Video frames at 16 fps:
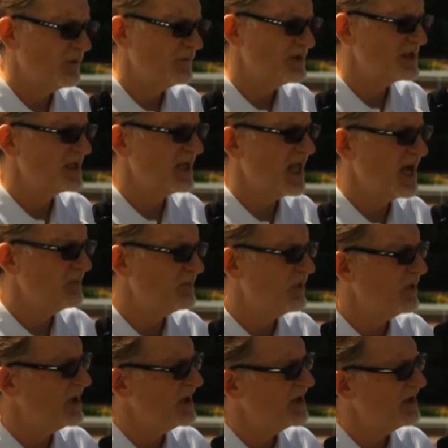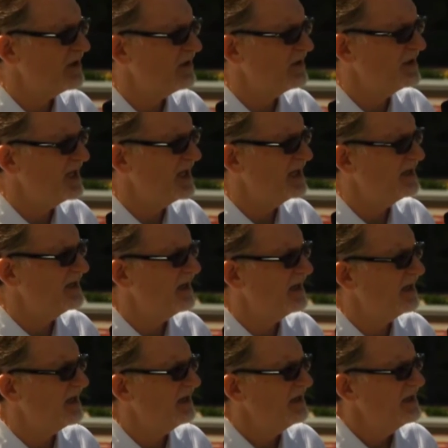of a slot player, and
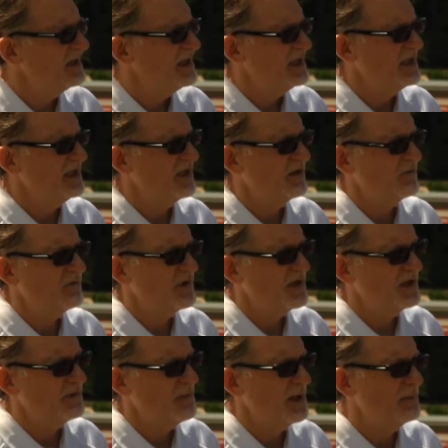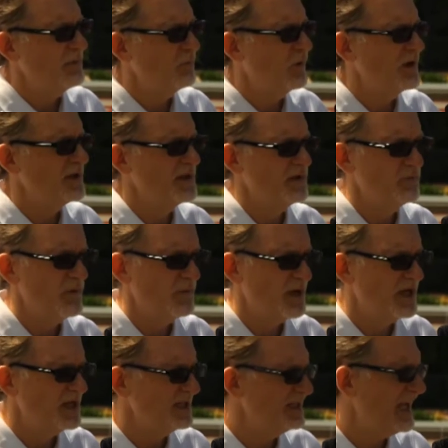then maybe one that we
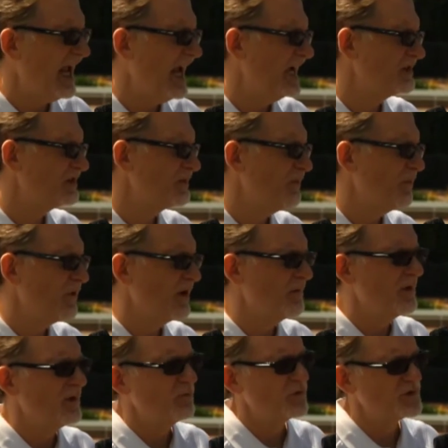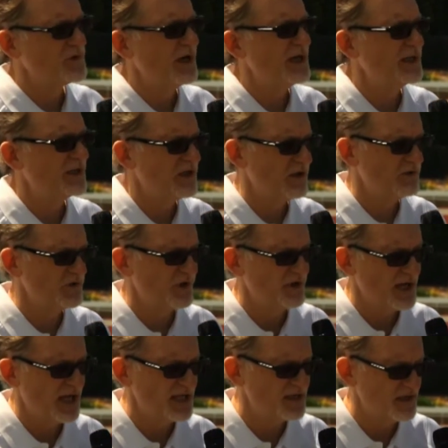might attach more. But we're trying to coach our
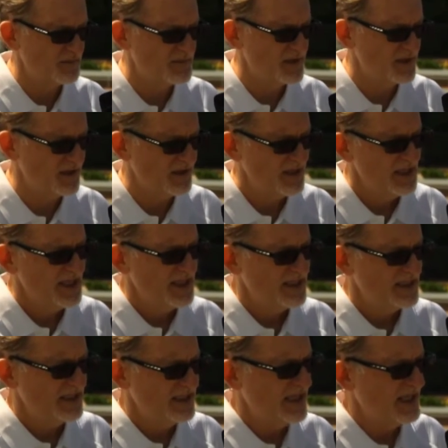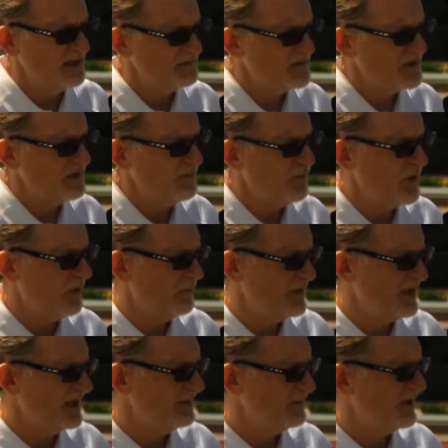guys up to get them to the point where
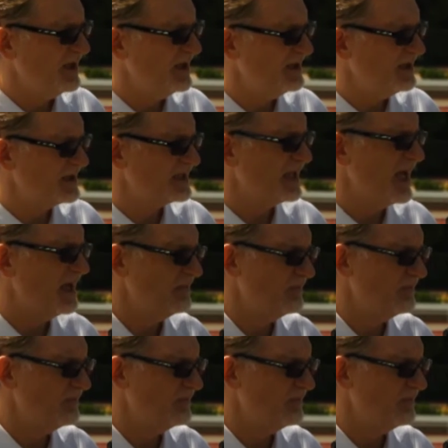they can play in the slot